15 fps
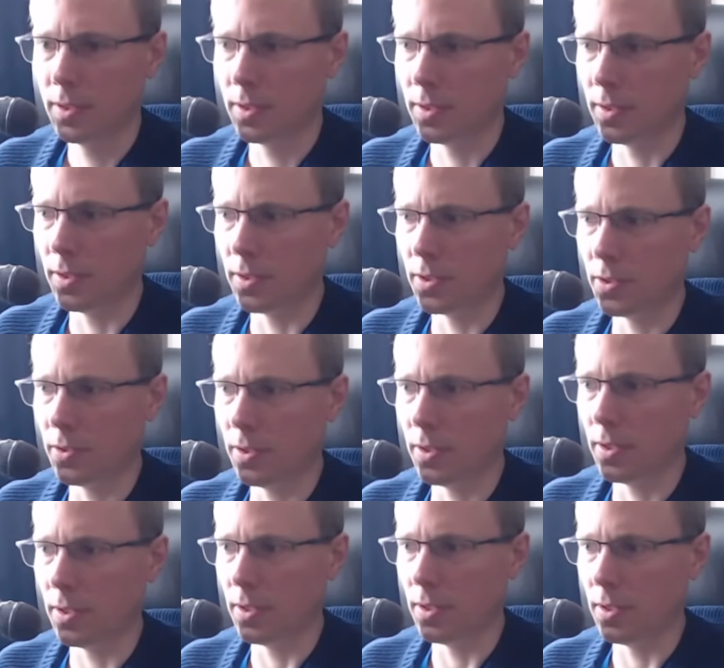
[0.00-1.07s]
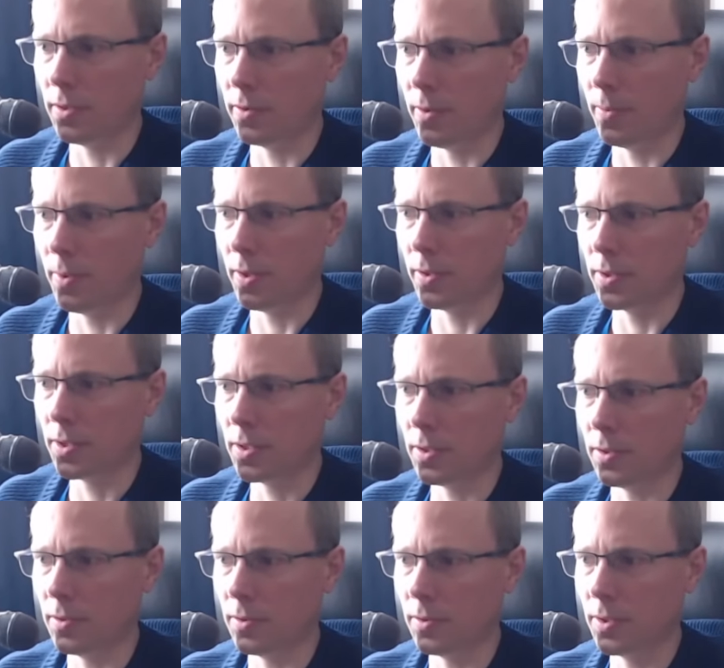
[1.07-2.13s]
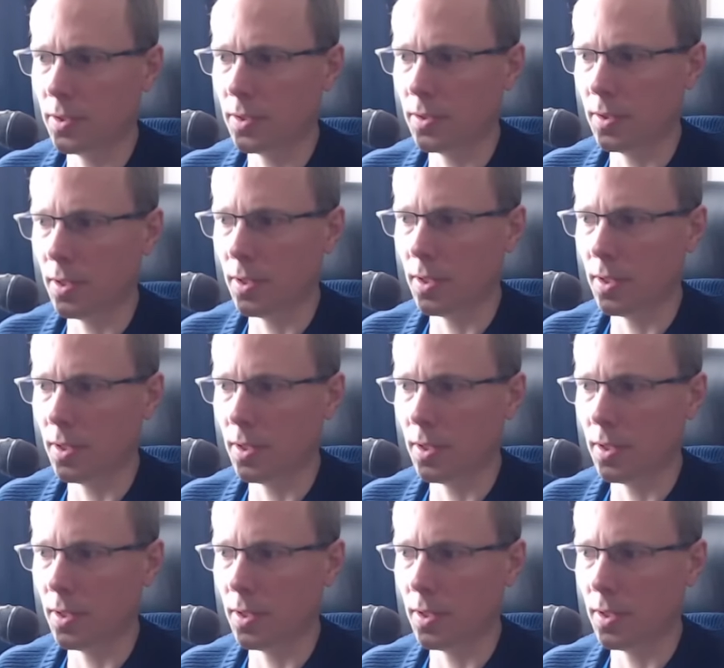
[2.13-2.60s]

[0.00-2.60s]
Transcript: going to try the Grimoire Souls. That